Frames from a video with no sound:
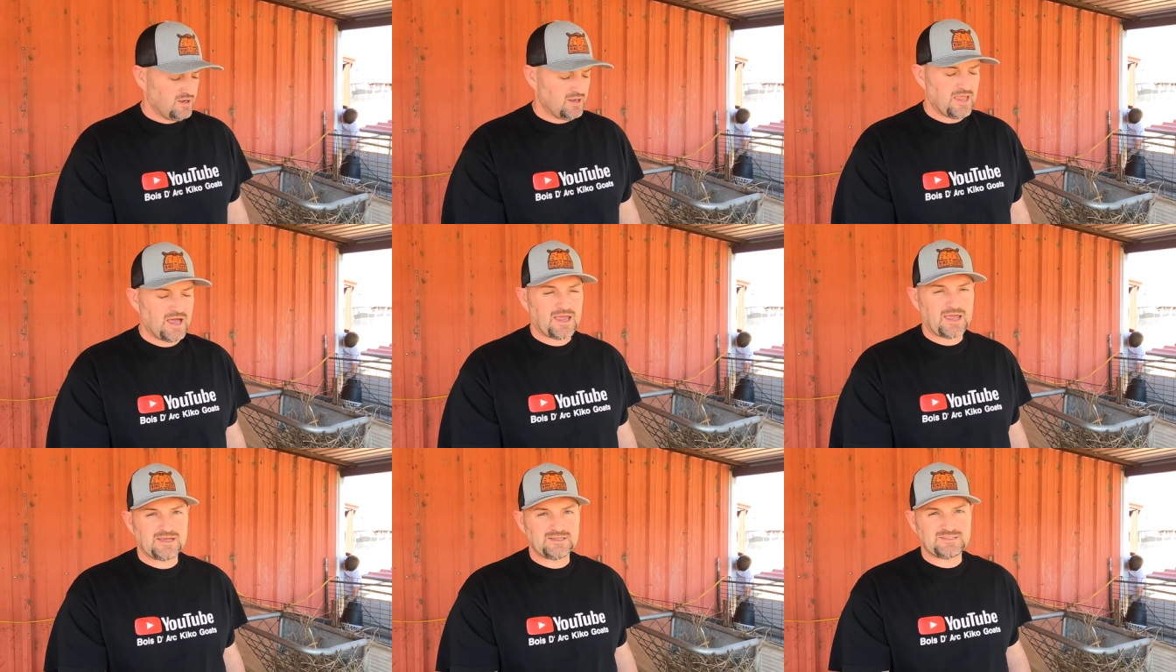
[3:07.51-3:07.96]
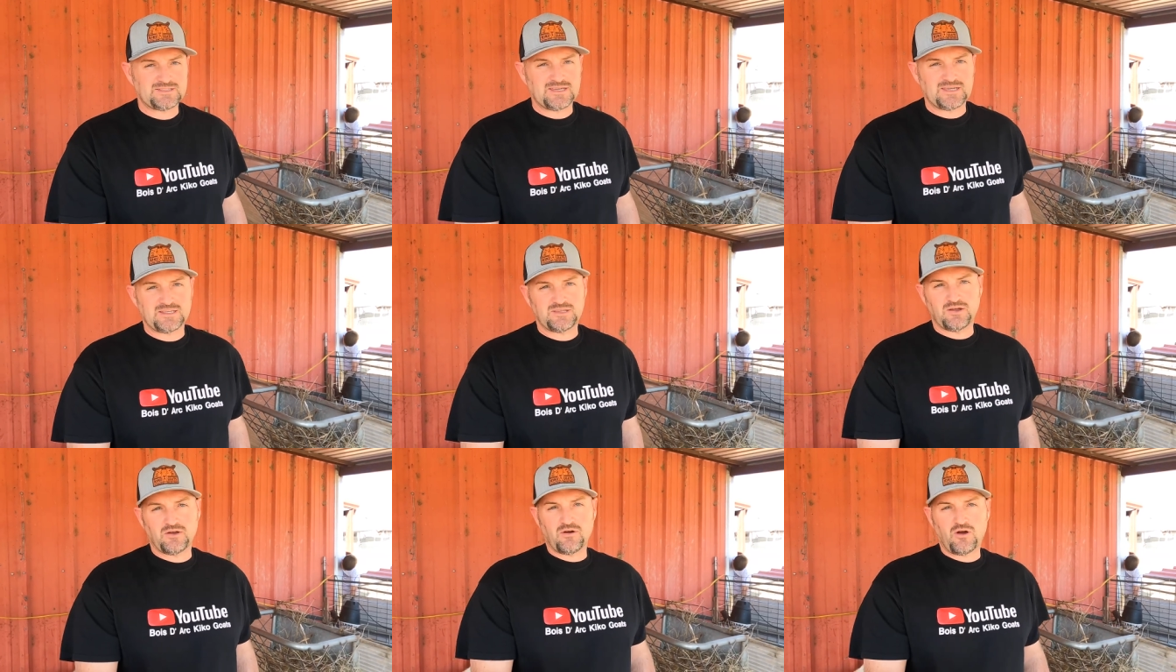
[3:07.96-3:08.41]
Like I
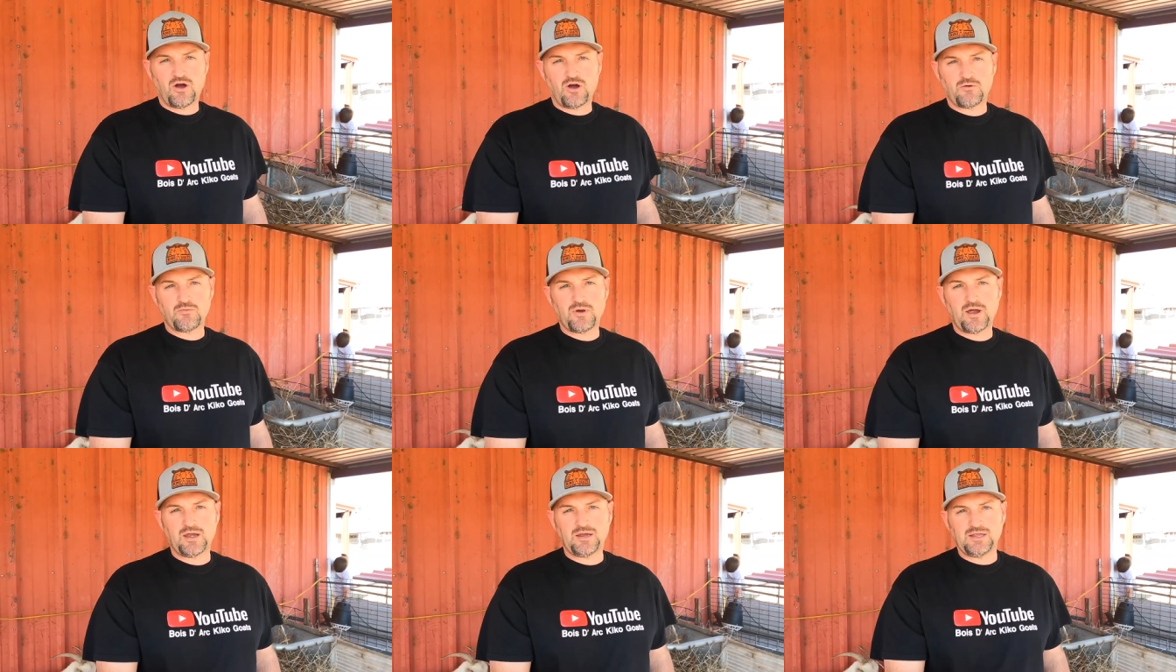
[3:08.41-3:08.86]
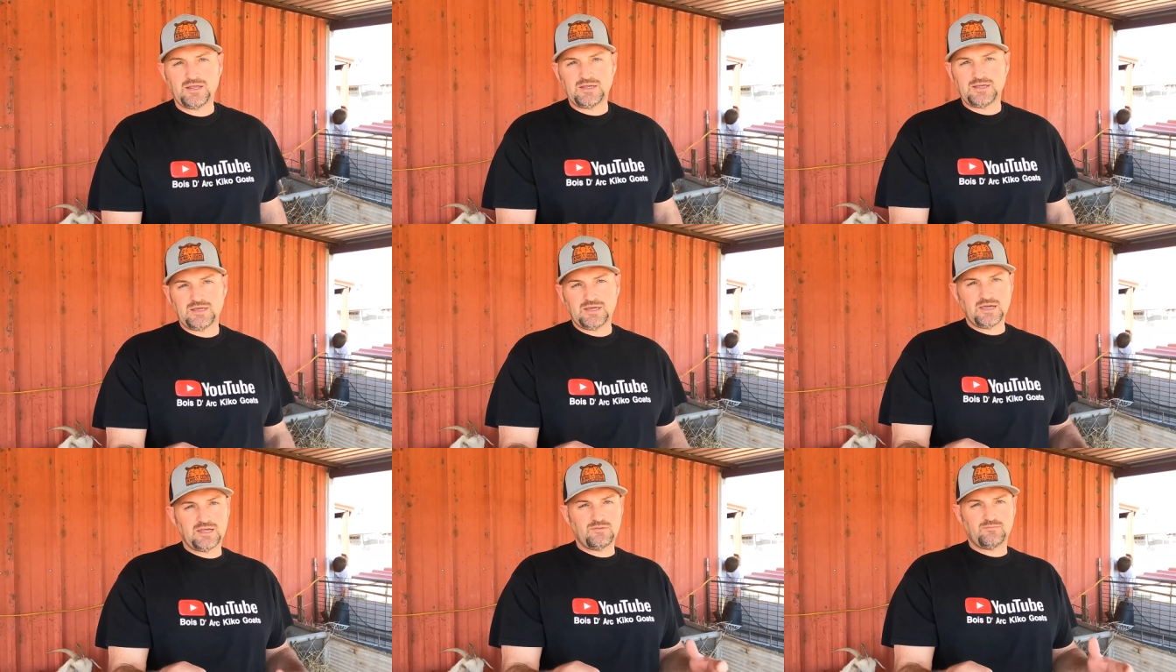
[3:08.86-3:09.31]
said, they're
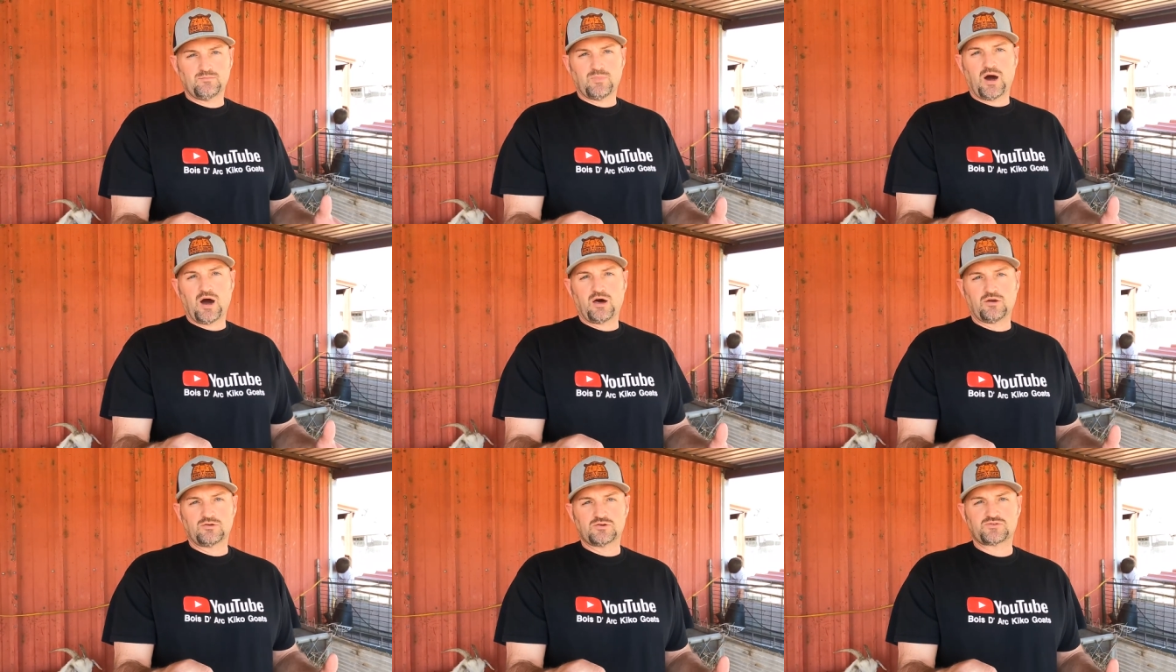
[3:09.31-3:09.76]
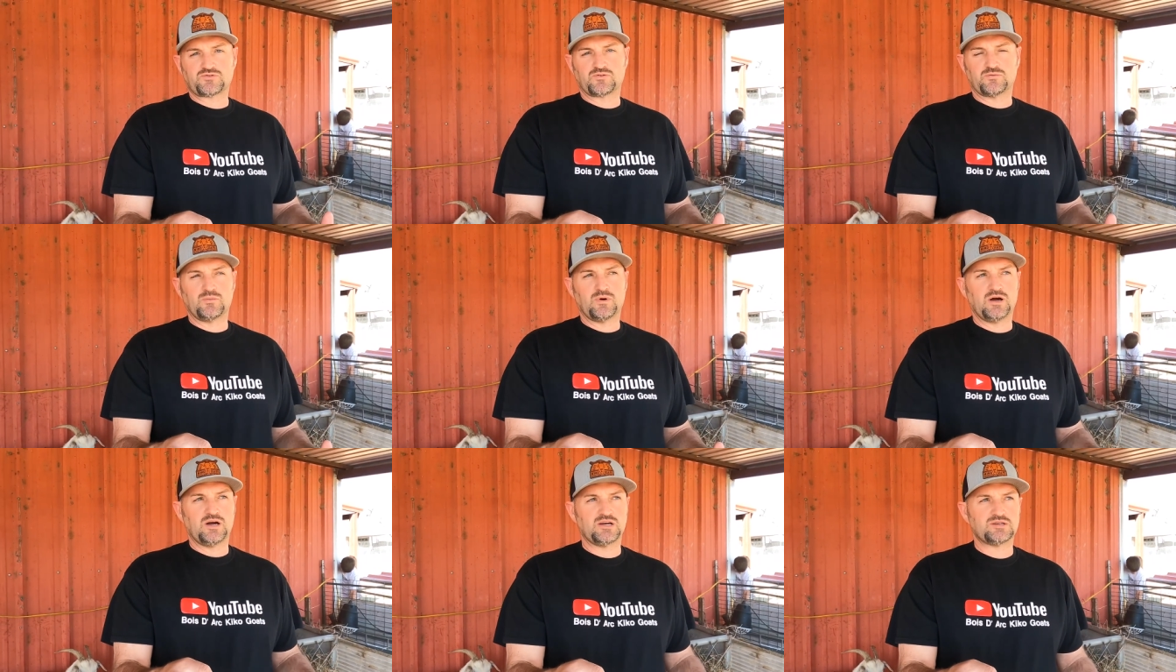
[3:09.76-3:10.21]
already getting bottles
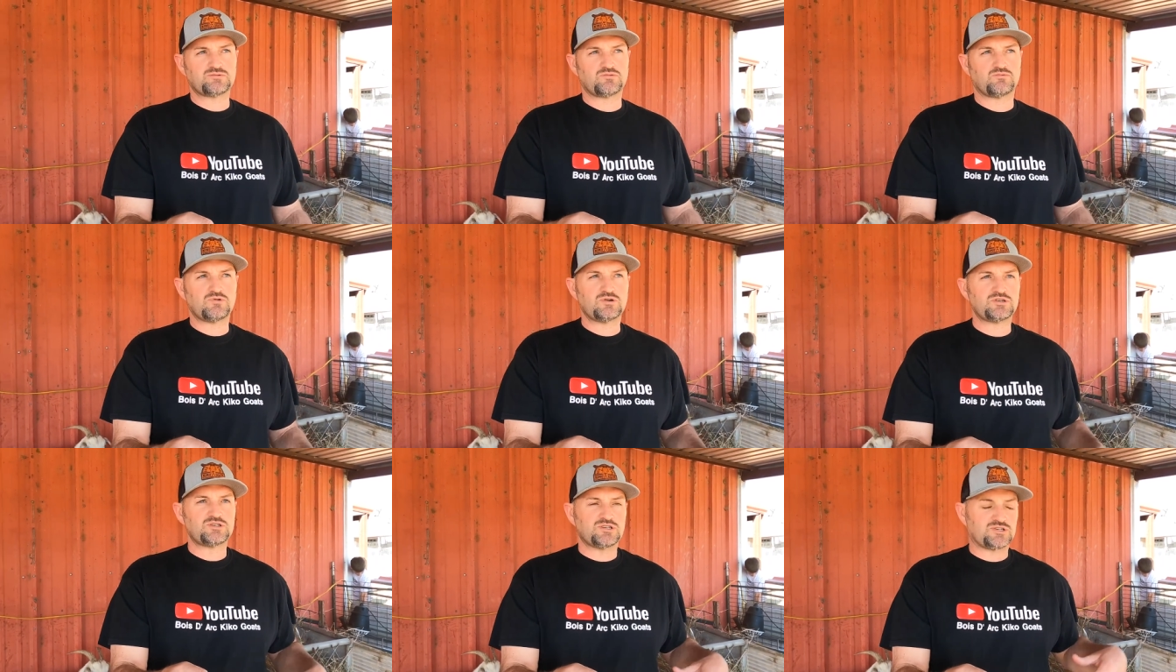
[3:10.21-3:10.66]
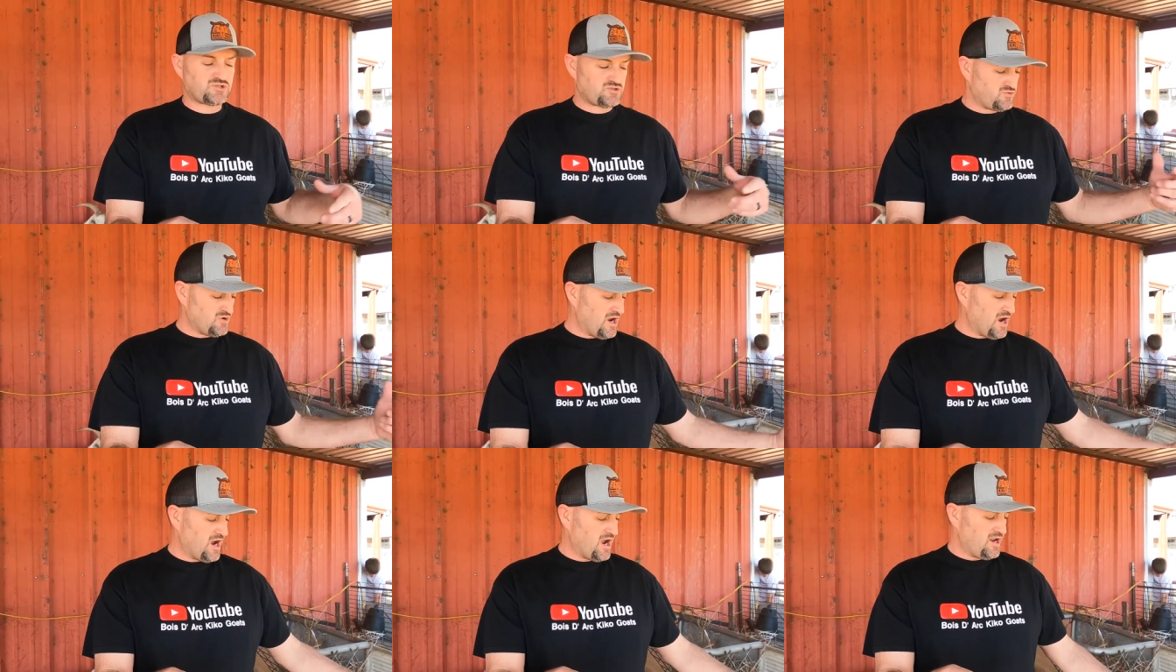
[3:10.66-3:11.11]
from us. We're just
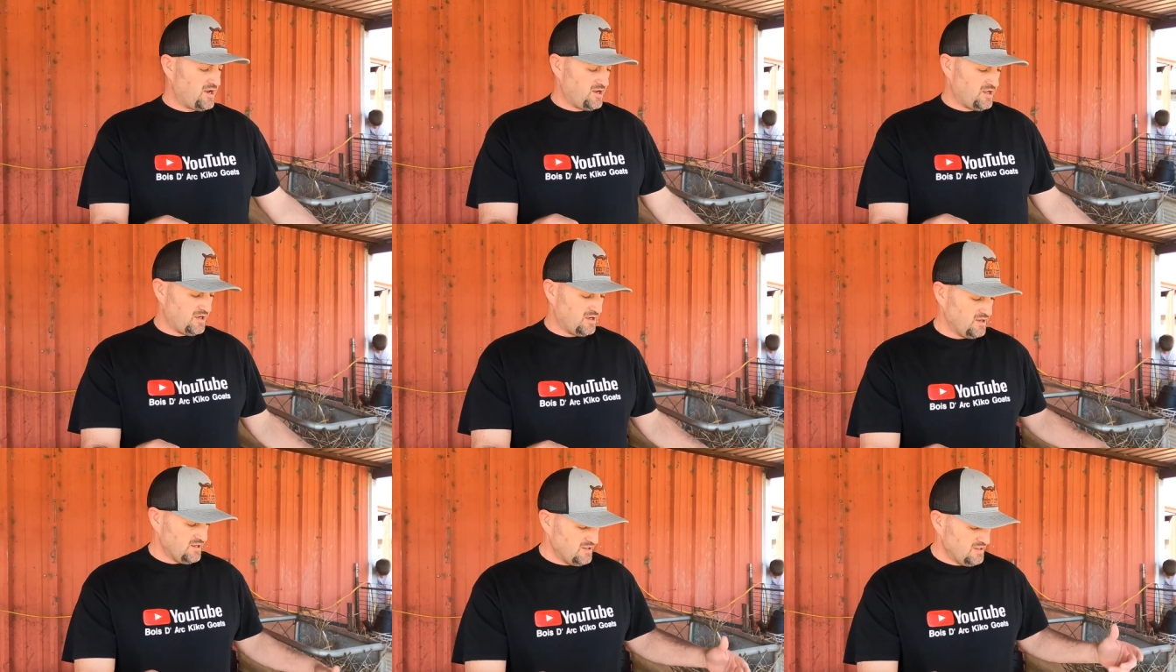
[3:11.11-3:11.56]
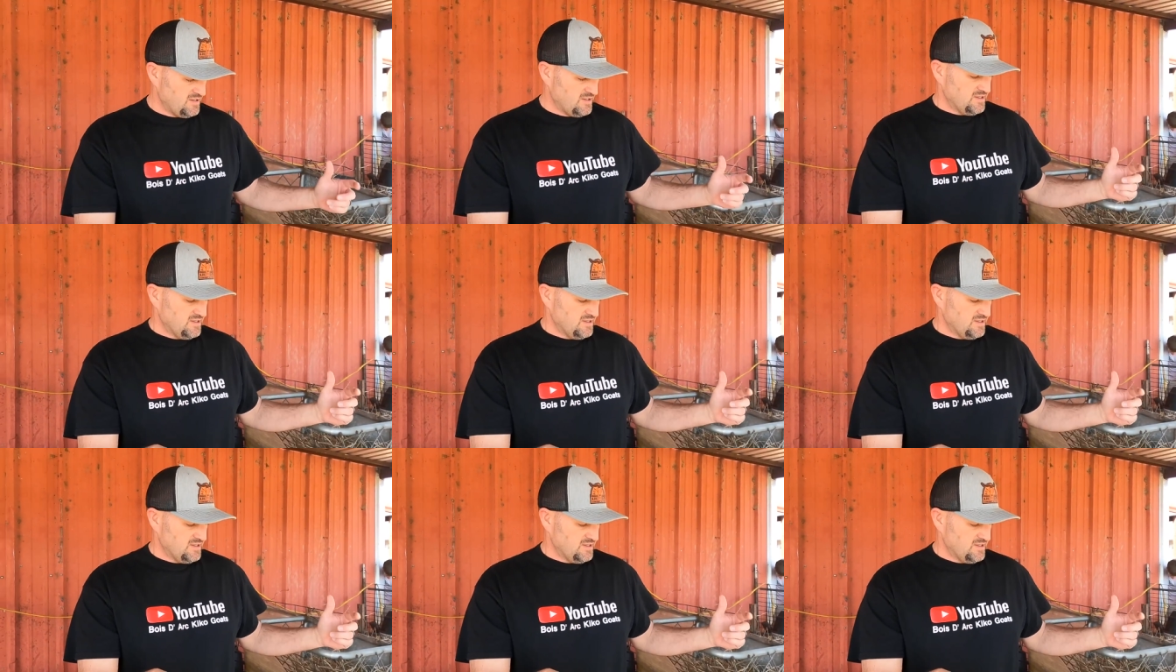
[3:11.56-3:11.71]
trying to